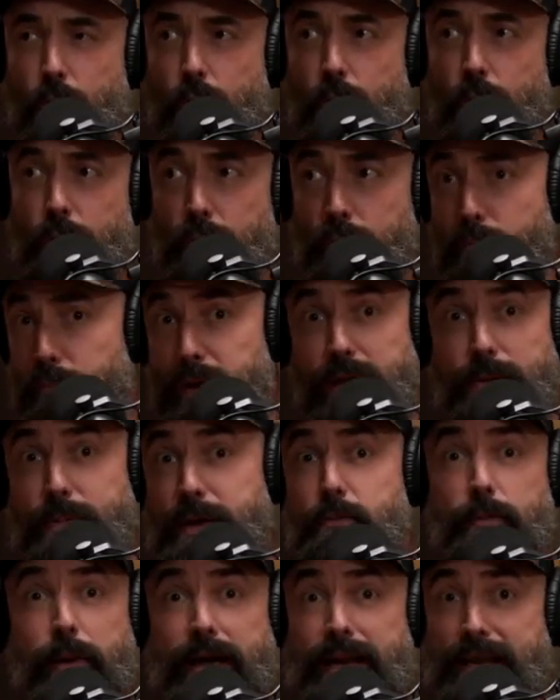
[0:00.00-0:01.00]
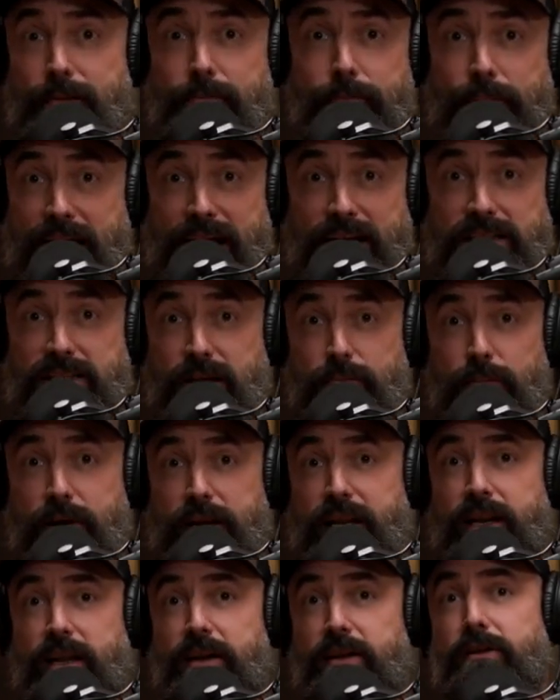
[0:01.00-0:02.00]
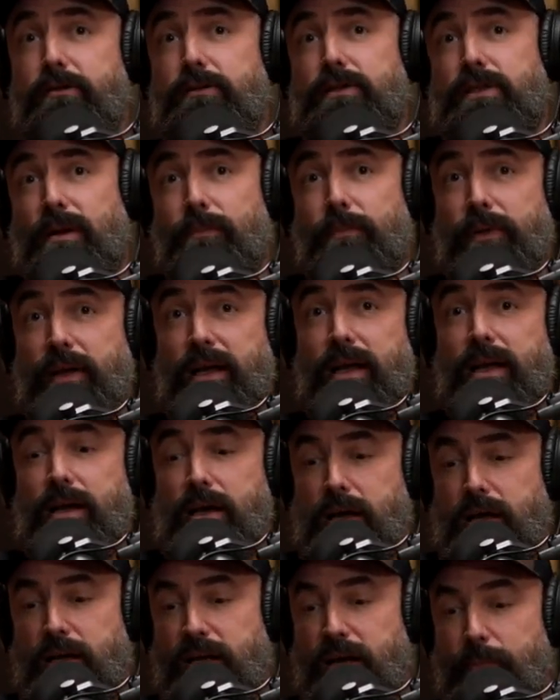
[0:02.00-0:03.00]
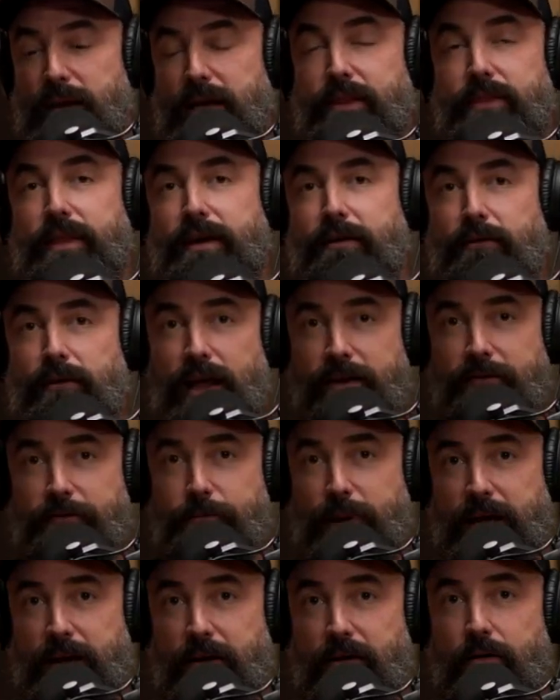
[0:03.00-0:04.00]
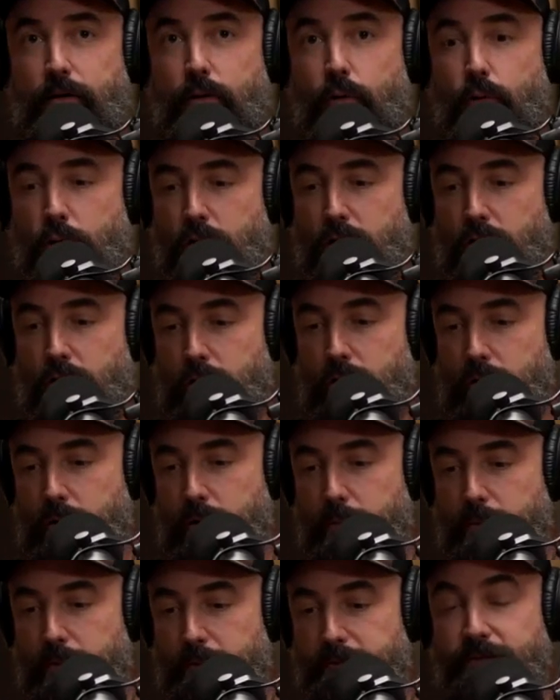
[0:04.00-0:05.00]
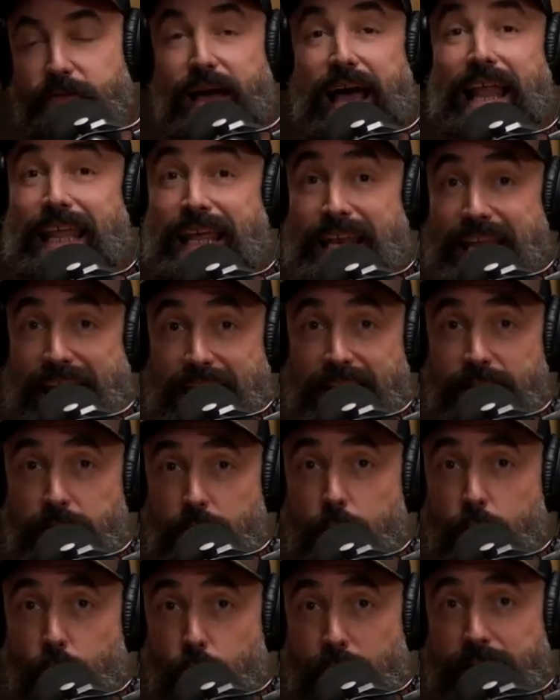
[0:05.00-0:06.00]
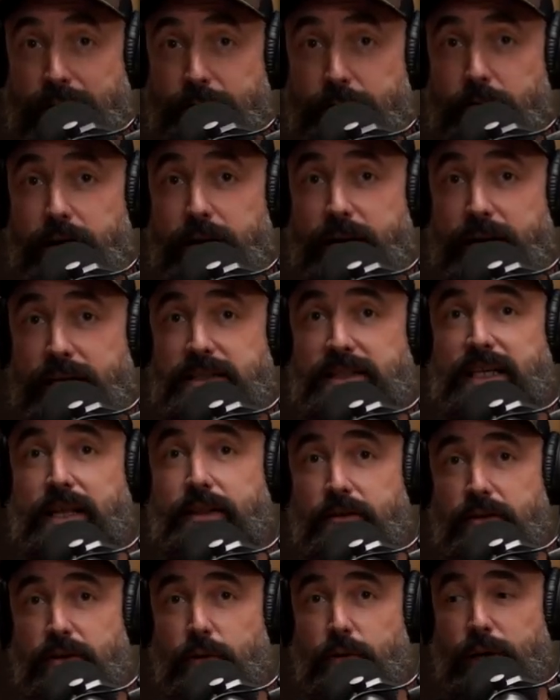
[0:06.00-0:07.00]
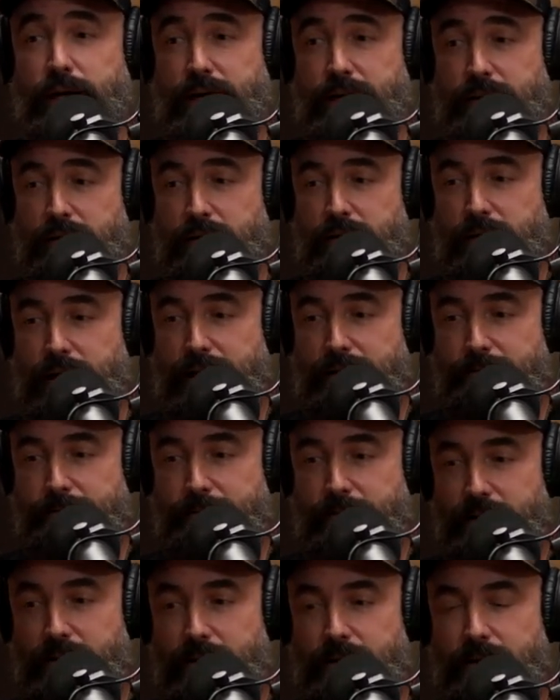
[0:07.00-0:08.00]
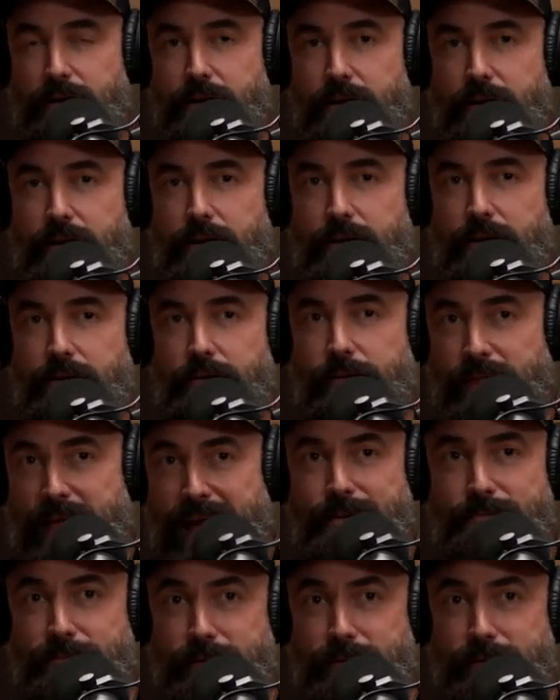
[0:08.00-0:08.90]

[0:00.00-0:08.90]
maybe might impact somebody to do something to make their life better or validate whatever it is that they're doing in their life that